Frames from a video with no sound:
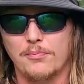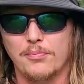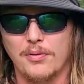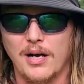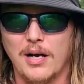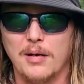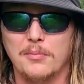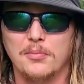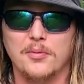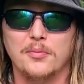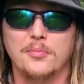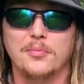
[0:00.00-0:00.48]

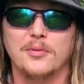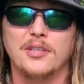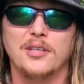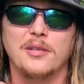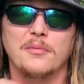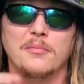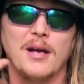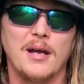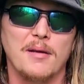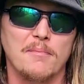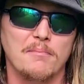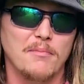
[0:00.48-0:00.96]
probably
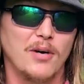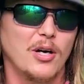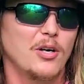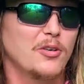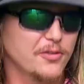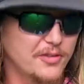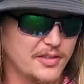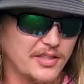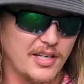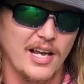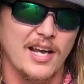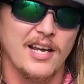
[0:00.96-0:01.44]
my
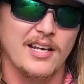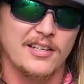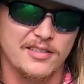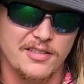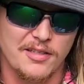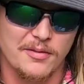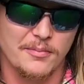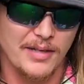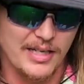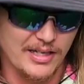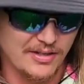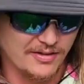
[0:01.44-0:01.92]
most asked
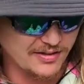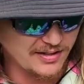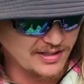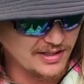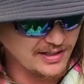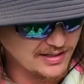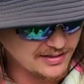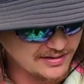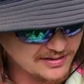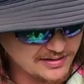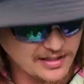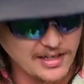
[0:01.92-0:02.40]
about
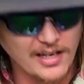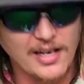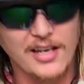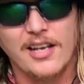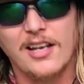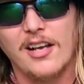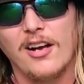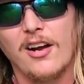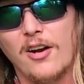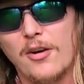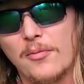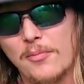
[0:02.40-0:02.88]
disc
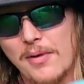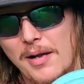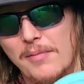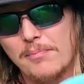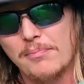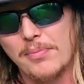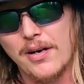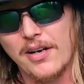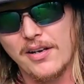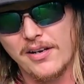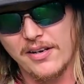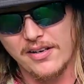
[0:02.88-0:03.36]
are my
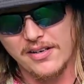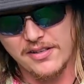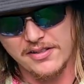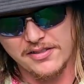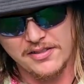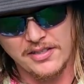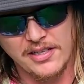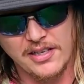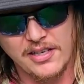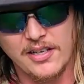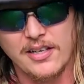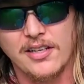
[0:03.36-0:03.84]

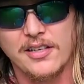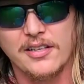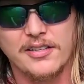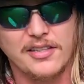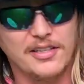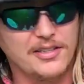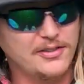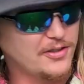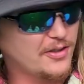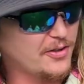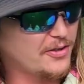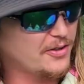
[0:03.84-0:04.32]
putters.
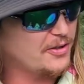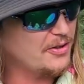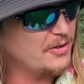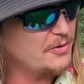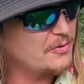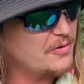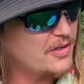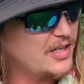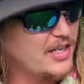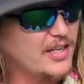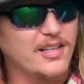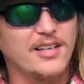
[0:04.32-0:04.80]
These are
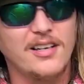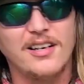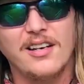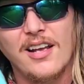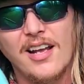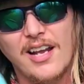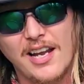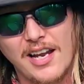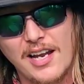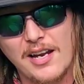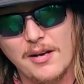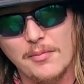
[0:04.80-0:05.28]
Yukon
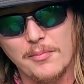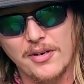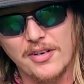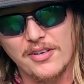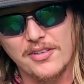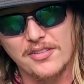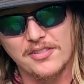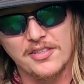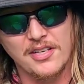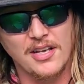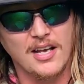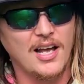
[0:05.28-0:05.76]

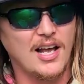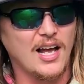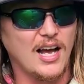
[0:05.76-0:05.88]
hammers.